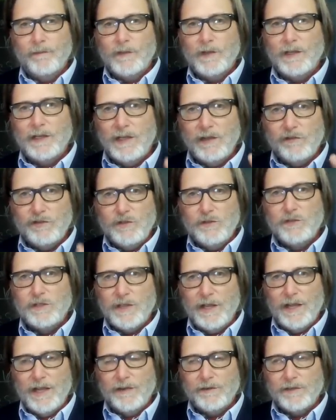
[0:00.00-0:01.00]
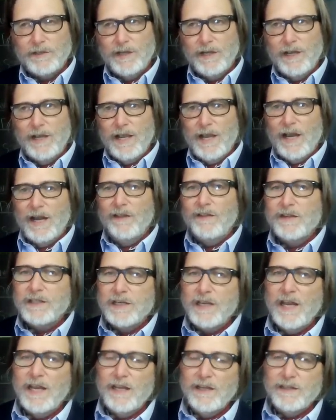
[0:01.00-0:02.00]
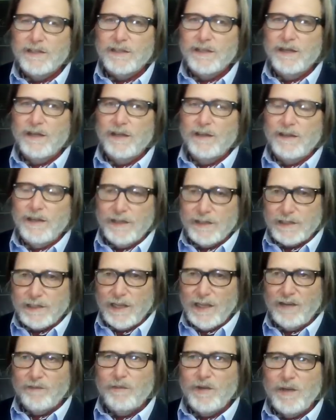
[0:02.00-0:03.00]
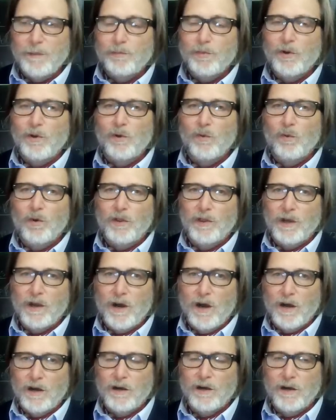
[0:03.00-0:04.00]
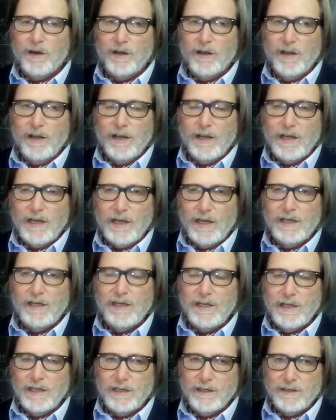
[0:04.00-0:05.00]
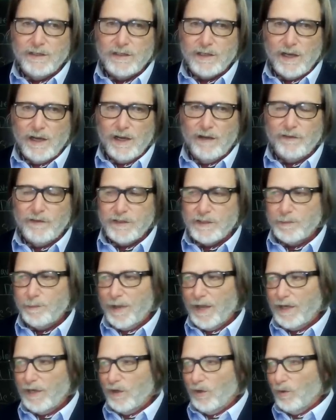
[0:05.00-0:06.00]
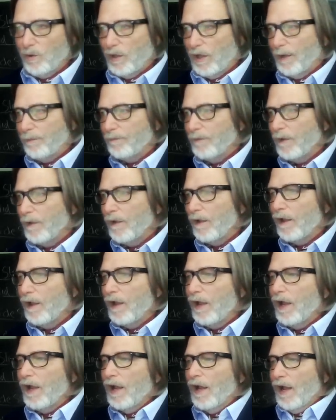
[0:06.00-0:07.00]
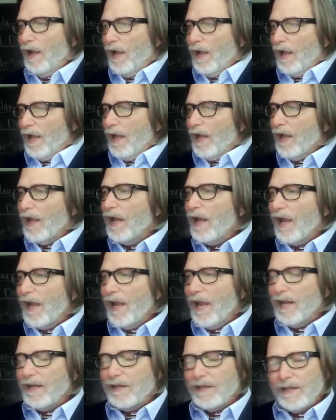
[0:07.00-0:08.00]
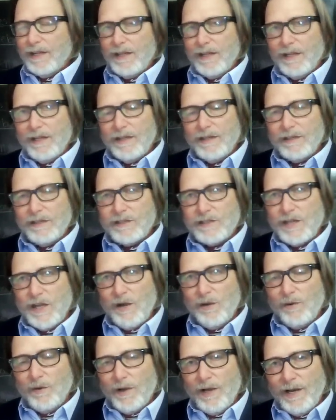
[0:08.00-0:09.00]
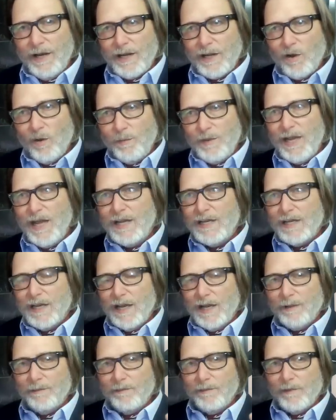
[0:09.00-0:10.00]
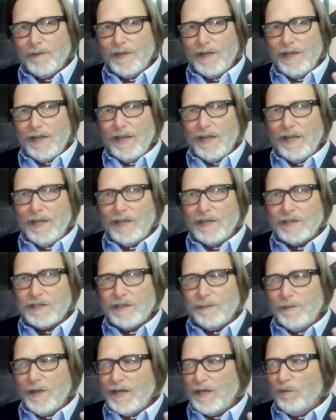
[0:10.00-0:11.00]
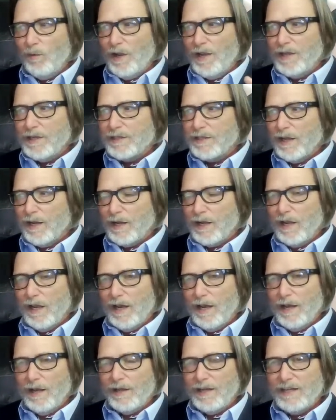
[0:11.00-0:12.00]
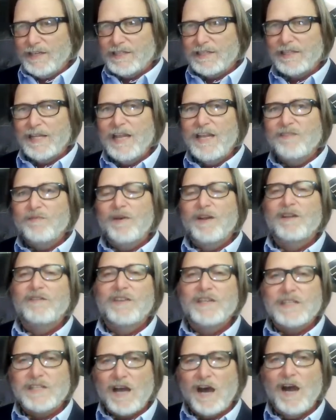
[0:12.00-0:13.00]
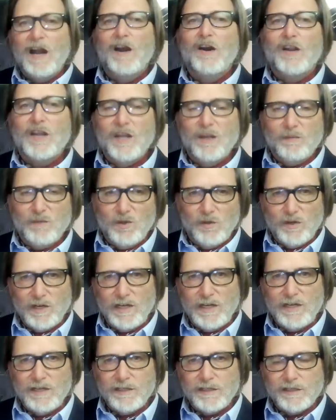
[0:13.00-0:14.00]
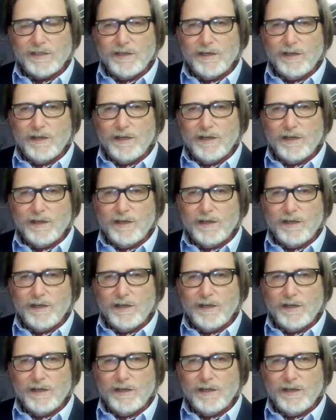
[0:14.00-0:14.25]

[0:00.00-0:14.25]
And in this case, the enslaved people were the conquered Indians of Hispaniola. And so an encomienda is in many ways enslavement of entire communities